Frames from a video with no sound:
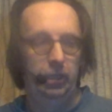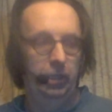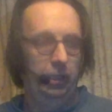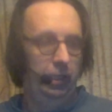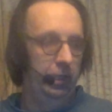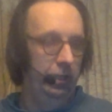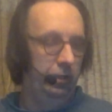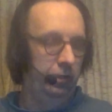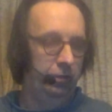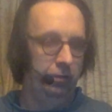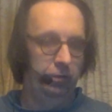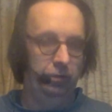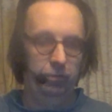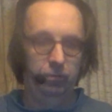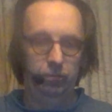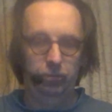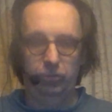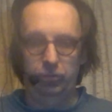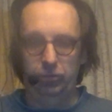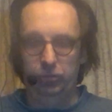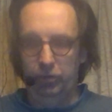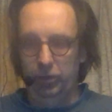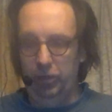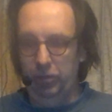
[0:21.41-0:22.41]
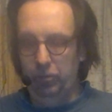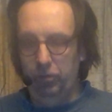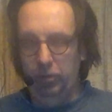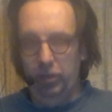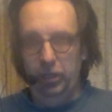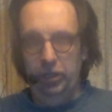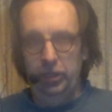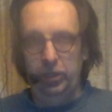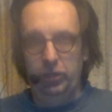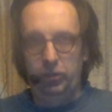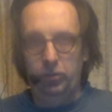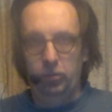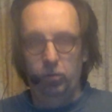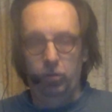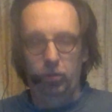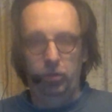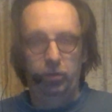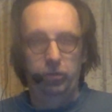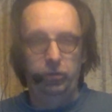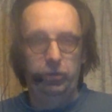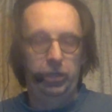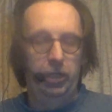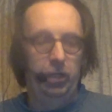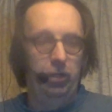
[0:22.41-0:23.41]
It's in one of these
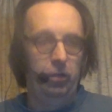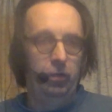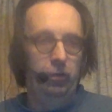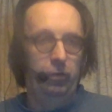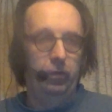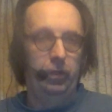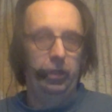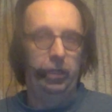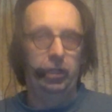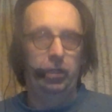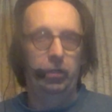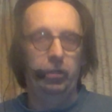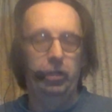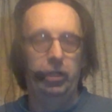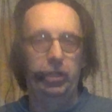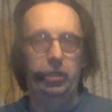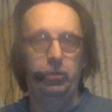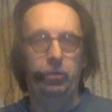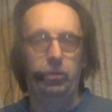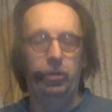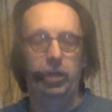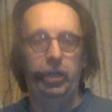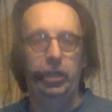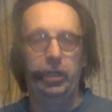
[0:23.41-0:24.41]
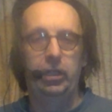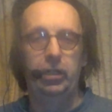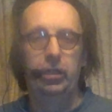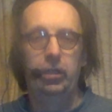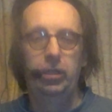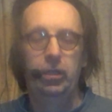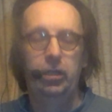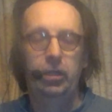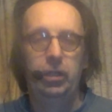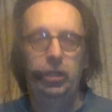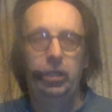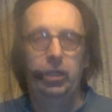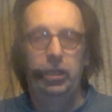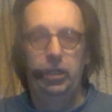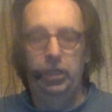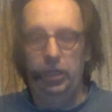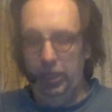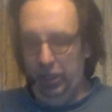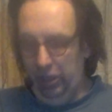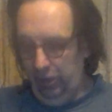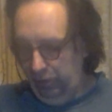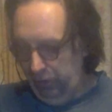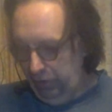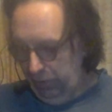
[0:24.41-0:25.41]
corners down over here anyway. I don't